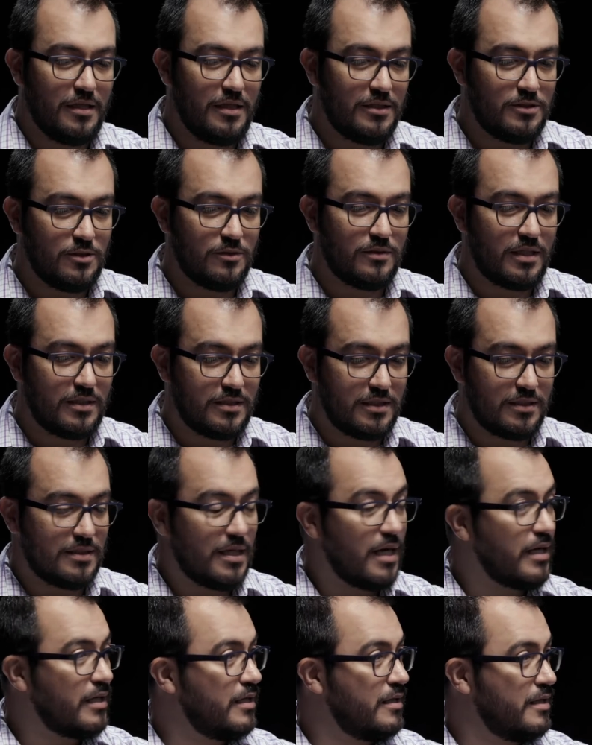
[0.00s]
it needs to test
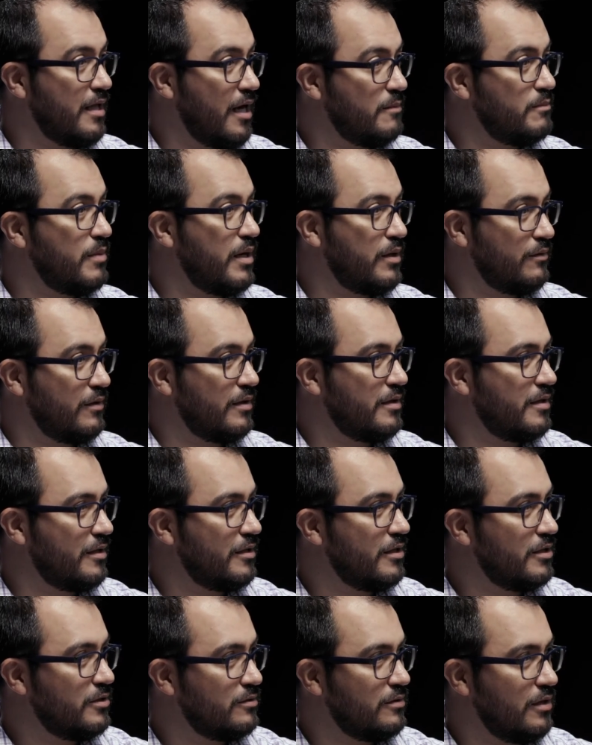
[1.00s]
exactly that part of the
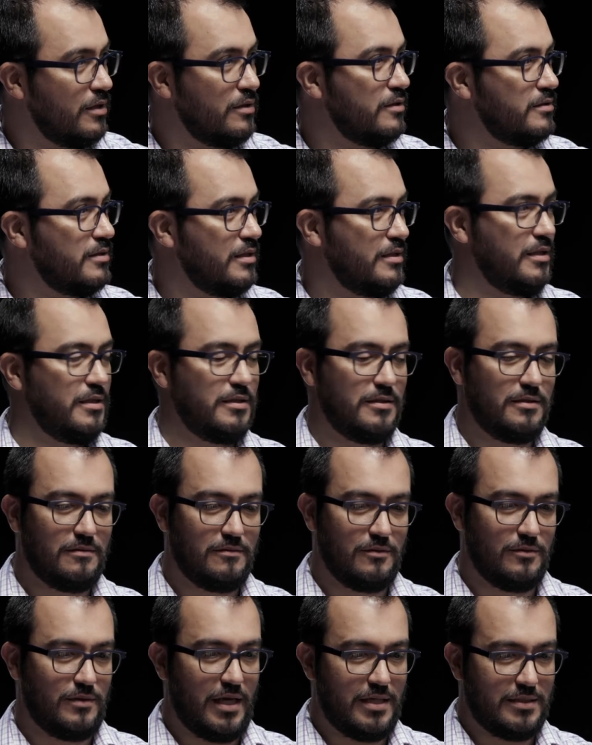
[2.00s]
integration. It doesn't need
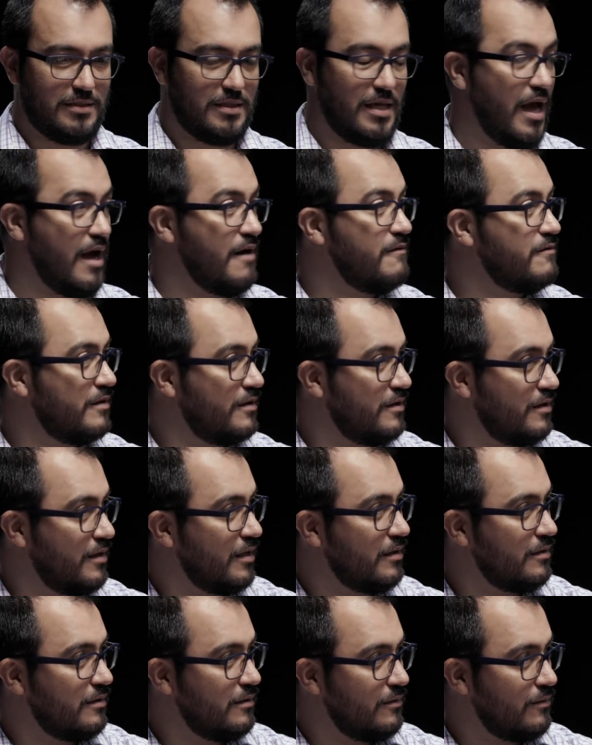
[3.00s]
to test
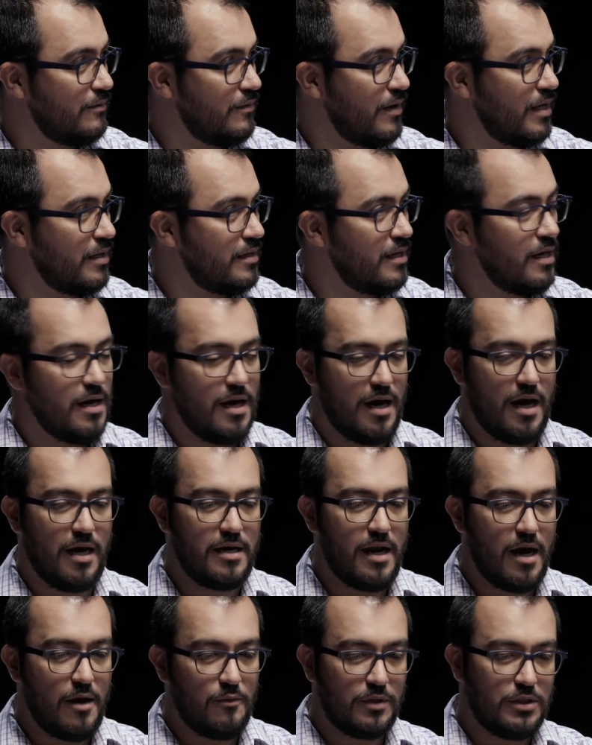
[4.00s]
everything, right? And
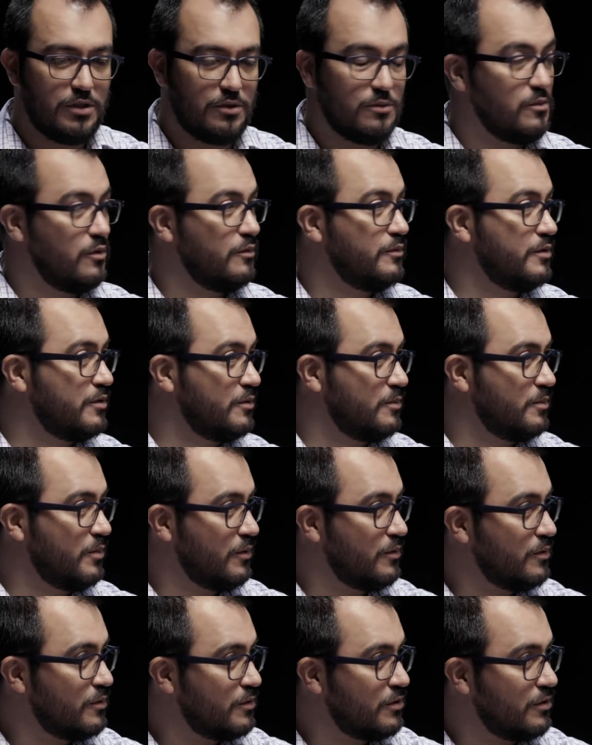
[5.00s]
now when you move it to
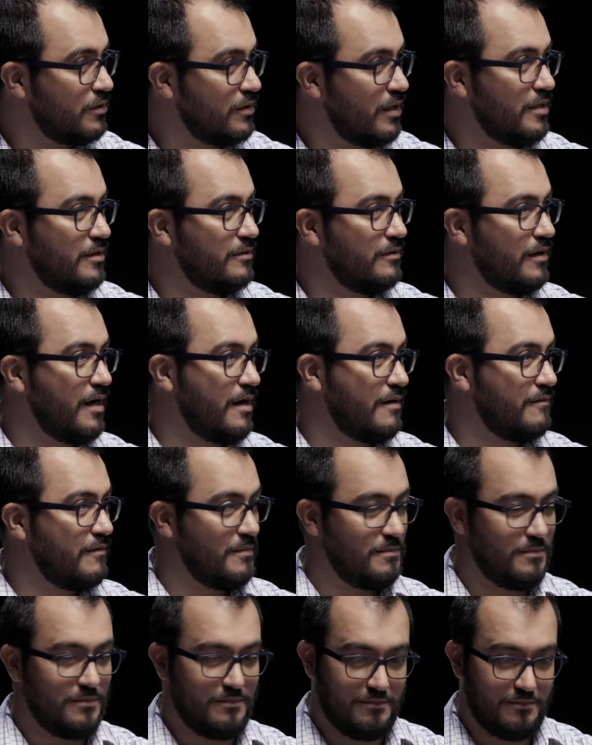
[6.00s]
production and you have
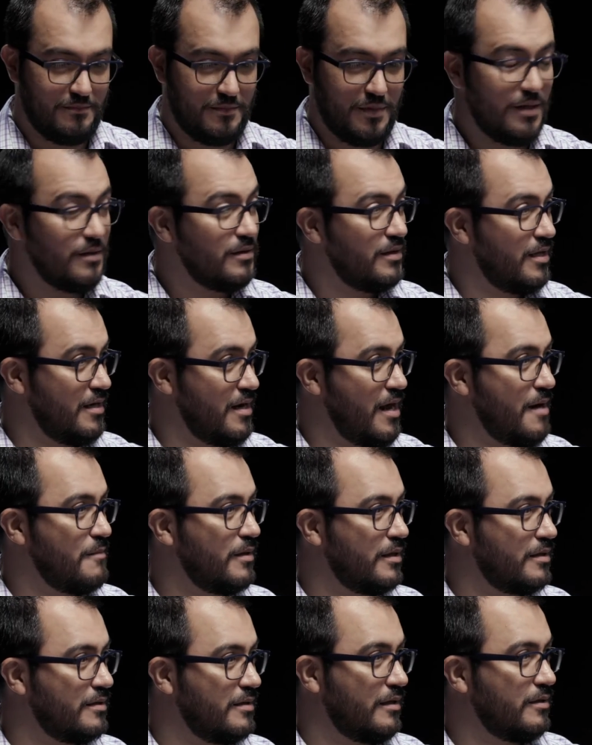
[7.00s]
a very
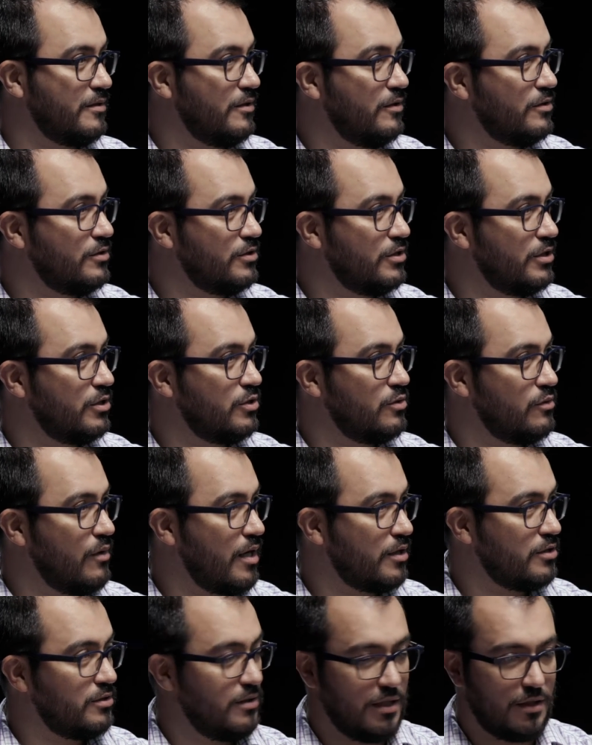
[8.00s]
dynamic technology to
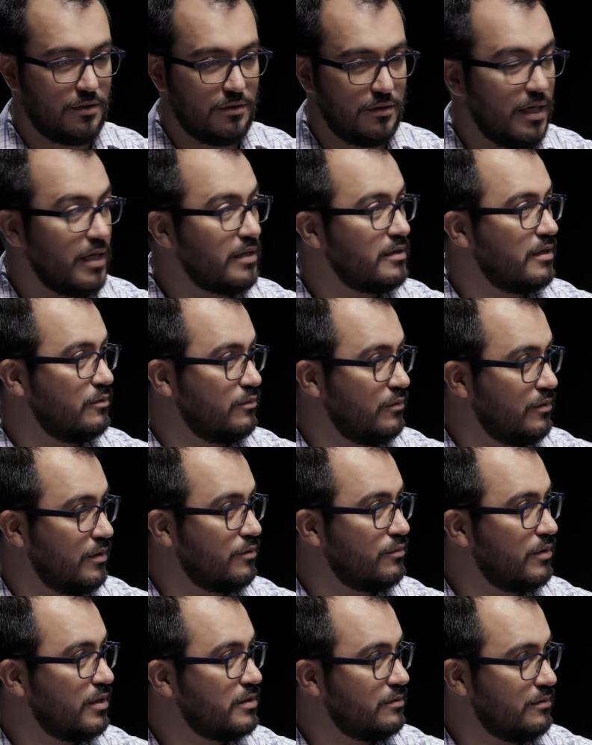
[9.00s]
actually connect it with the
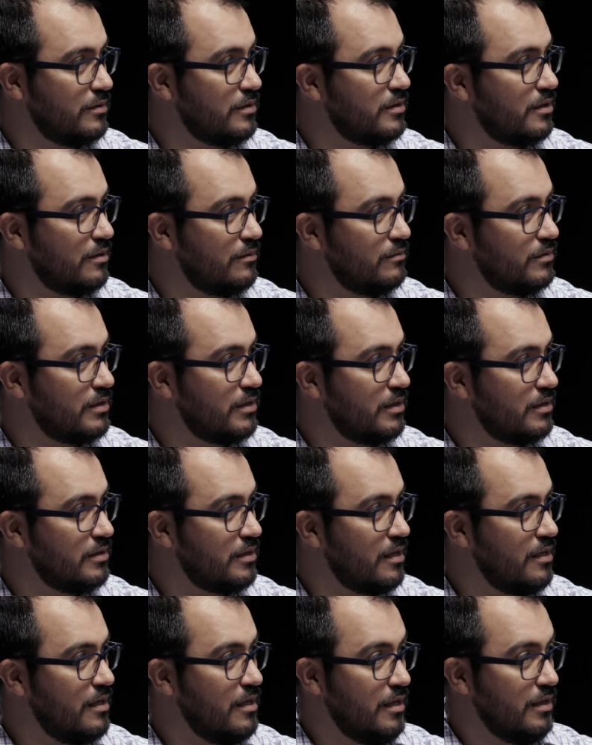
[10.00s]
rest of the services
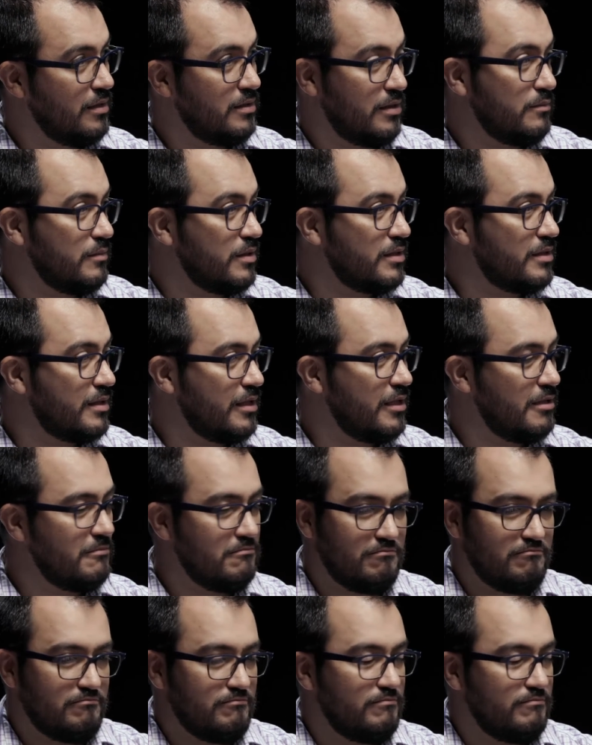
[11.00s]
seamlessly,